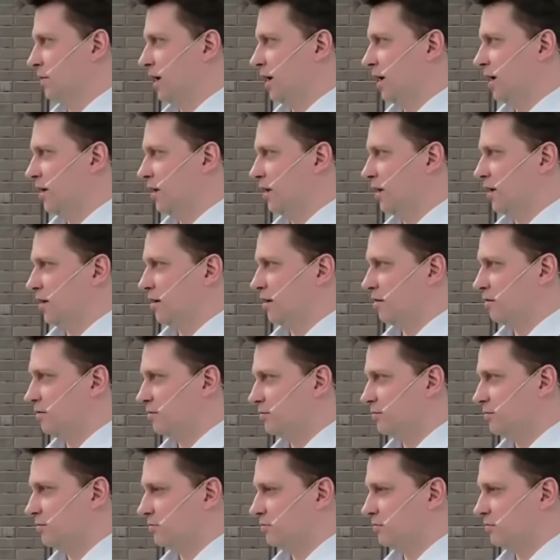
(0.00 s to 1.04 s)
handling.
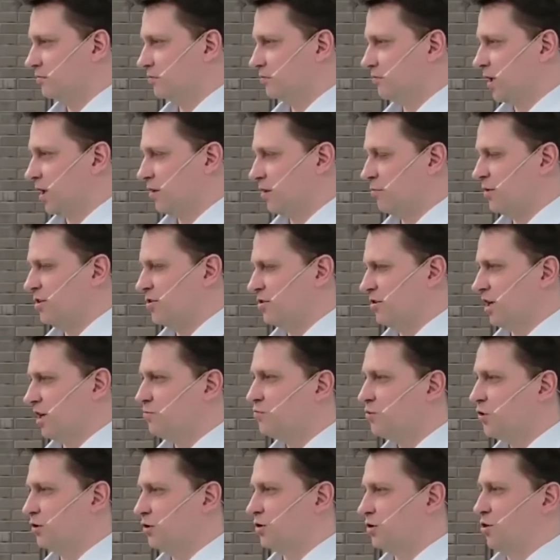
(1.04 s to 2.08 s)
I mean, so
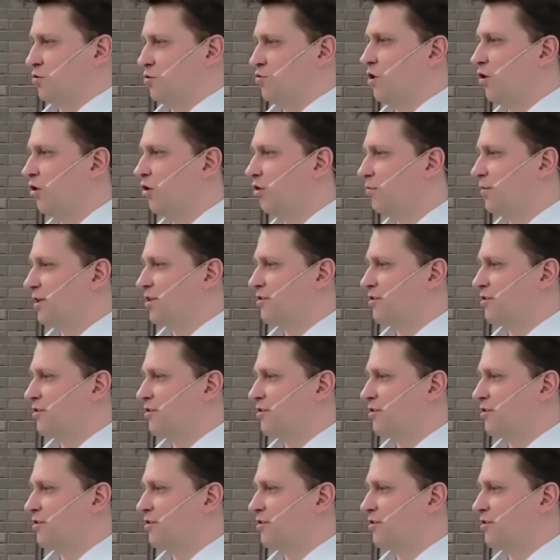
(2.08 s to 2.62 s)
I'm not too old,